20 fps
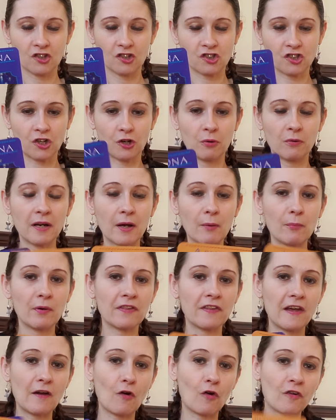Tune in with
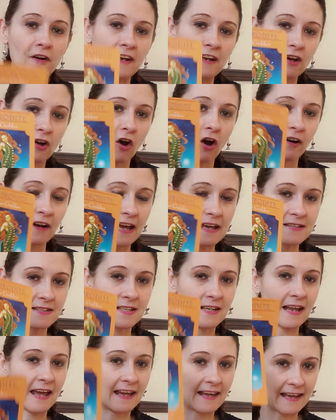your inner goddess
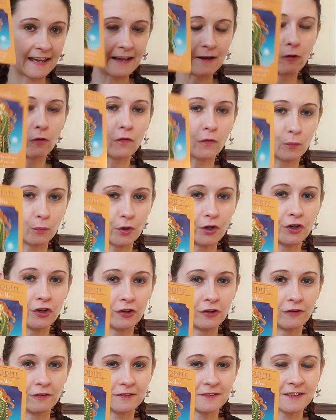today. Heal the
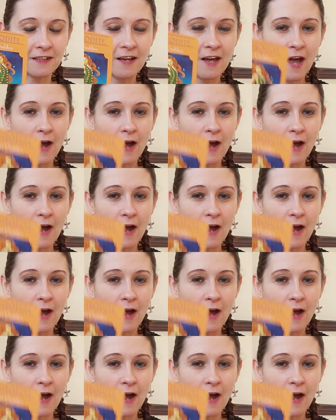world.